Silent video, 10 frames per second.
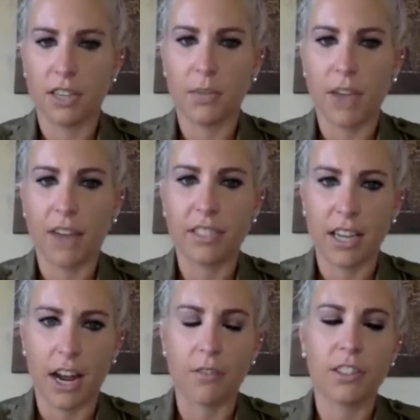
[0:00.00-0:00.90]
like we have to
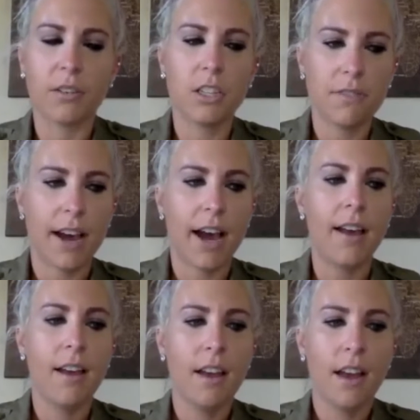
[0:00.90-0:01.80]
get out. So I do that.
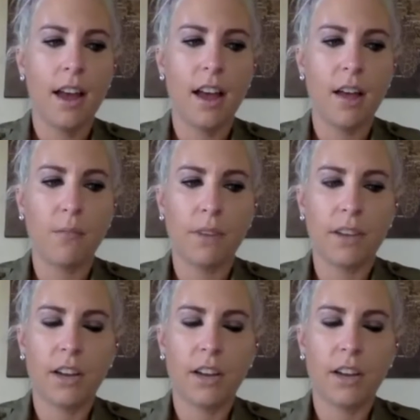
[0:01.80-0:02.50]
I